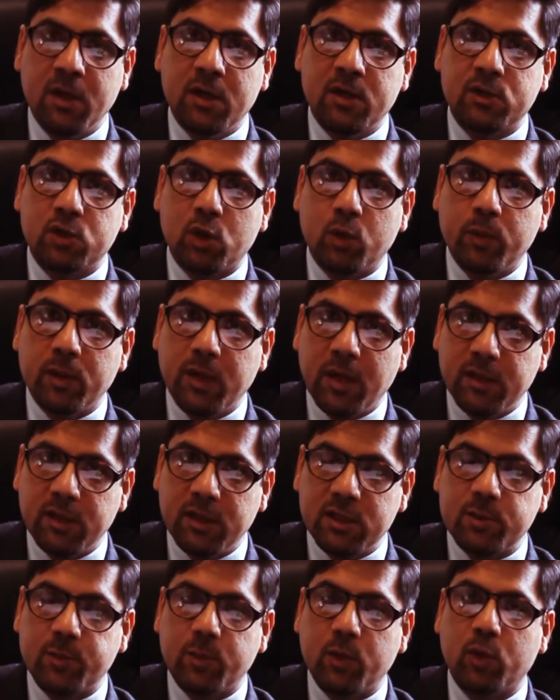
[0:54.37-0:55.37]
So we run
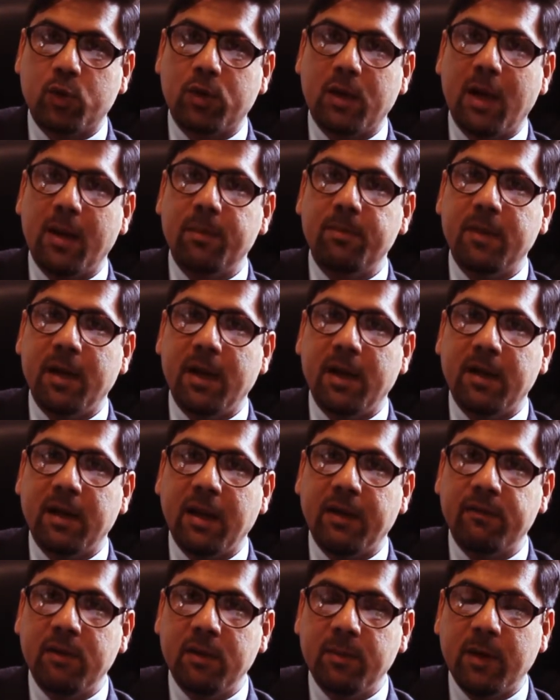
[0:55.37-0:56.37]
this program and
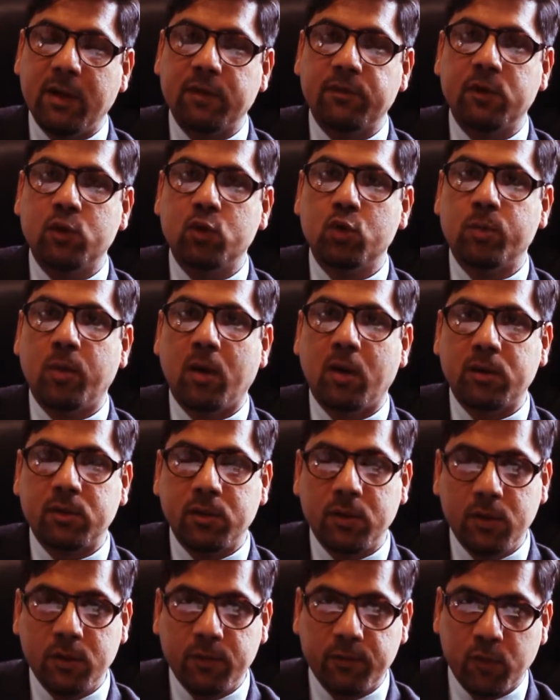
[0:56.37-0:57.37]
every month we do about
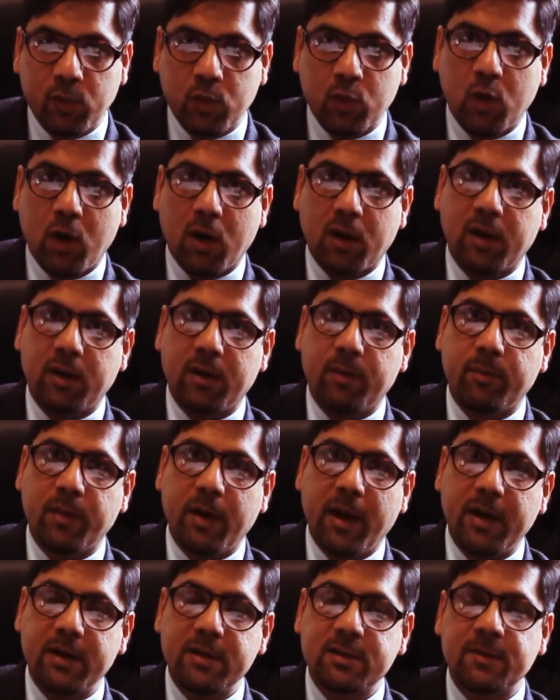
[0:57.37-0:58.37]
3 to 4 cochlear
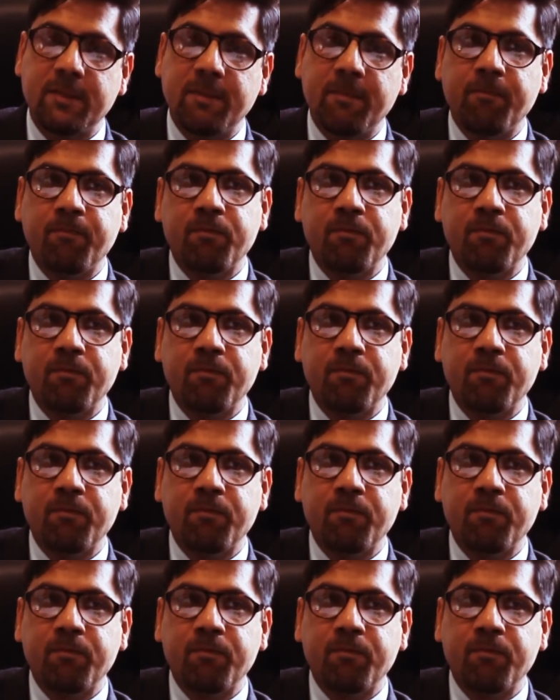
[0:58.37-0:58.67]
implants.